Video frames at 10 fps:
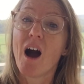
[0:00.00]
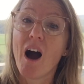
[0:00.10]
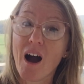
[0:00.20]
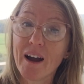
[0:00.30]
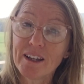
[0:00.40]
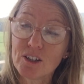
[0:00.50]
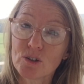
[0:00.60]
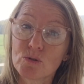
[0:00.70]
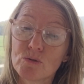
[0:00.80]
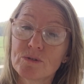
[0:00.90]
I
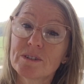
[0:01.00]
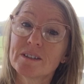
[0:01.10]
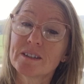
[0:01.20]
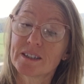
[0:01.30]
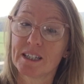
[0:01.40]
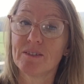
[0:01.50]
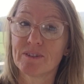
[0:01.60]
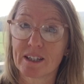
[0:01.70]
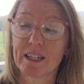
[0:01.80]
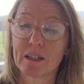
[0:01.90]
use the
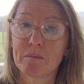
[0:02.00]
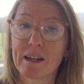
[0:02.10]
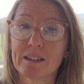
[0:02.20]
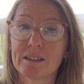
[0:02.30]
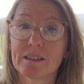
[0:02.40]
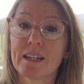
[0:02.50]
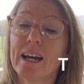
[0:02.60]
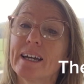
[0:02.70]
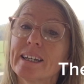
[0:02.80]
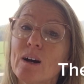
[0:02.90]
Stephen King method.
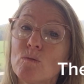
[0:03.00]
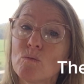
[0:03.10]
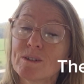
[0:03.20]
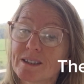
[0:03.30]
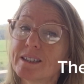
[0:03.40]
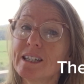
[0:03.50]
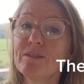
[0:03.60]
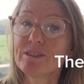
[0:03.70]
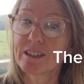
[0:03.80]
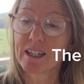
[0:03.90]
Now, what
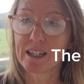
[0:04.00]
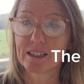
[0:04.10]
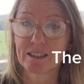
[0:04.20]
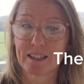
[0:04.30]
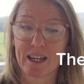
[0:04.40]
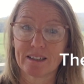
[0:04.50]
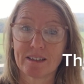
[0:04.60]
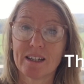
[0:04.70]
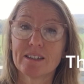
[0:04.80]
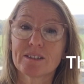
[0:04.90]
Stephen King says
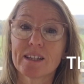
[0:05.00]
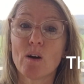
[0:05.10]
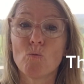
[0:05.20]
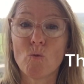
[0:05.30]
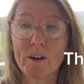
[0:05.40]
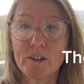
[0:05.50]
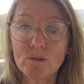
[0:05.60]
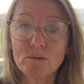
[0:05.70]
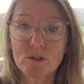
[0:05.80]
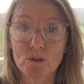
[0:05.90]
is that what
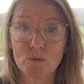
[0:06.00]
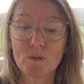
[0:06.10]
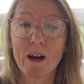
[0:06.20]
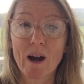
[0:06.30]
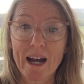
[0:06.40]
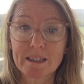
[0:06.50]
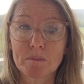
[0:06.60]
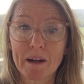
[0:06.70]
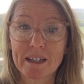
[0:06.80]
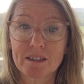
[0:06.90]
you do as a
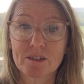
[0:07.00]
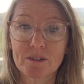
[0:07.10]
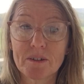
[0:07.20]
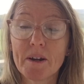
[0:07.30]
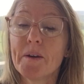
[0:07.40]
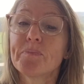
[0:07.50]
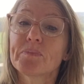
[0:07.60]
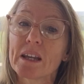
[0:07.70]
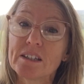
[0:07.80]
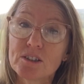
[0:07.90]
pantser
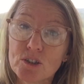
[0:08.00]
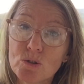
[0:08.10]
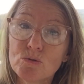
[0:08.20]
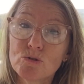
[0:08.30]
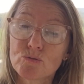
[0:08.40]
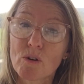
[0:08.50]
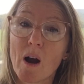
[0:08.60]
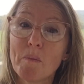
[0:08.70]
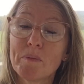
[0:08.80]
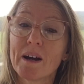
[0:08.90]
is you
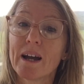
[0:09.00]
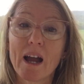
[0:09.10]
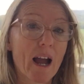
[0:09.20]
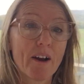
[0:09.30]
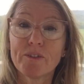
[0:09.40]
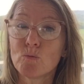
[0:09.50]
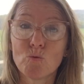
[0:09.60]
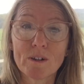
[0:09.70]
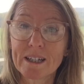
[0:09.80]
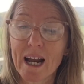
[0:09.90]
drop either
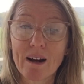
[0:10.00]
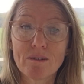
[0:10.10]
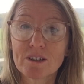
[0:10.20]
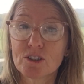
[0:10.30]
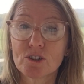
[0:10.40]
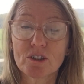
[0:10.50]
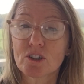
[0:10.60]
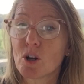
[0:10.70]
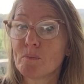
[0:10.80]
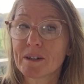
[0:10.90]
one character, a
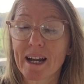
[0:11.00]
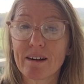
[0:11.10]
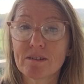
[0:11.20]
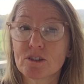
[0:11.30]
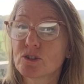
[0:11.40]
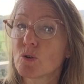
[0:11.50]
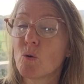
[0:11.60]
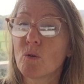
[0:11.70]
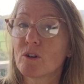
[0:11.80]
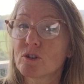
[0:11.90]
couple of characters,
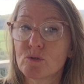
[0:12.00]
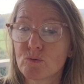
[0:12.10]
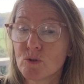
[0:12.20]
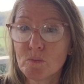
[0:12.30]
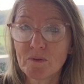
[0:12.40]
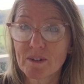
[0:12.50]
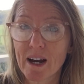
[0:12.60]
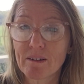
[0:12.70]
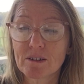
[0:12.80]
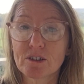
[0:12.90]
or a group of
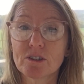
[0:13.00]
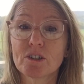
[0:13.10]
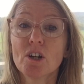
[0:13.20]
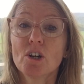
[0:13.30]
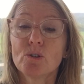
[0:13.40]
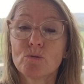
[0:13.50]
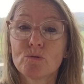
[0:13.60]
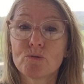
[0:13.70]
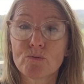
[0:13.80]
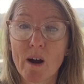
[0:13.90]
characters. You
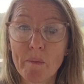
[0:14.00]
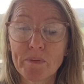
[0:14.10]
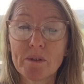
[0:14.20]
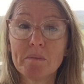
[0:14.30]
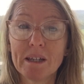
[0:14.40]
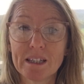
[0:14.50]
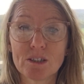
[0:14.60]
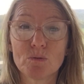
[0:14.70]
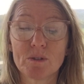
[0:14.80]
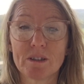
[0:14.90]
drop them
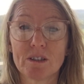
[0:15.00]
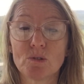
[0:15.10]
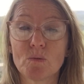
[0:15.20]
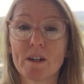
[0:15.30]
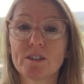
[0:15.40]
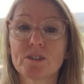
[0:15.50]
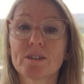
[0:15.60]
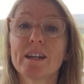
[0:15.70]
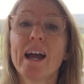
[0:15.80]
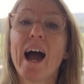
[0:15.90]
into a
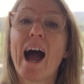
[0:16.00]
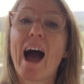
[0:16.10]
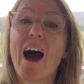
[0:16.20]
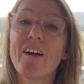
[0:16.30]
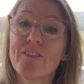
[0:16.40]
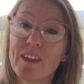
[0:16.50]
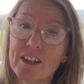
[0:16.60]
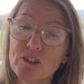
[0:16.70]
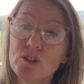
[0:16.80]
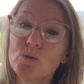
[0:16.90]
situation and
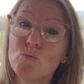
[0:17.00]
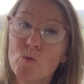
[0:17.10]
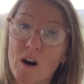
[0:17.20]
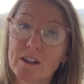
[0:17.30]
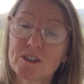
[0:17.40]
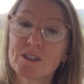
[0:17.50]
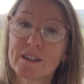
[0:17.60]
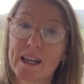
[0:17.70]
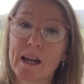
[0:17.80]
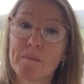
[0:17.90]
then you watch
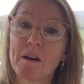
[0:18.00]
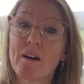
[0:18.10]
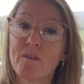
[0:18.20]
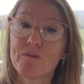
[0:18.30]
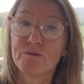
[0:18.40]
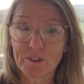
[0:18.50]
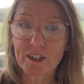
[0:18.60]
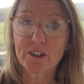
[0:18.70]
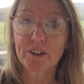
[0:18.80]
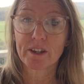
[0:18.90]
them figure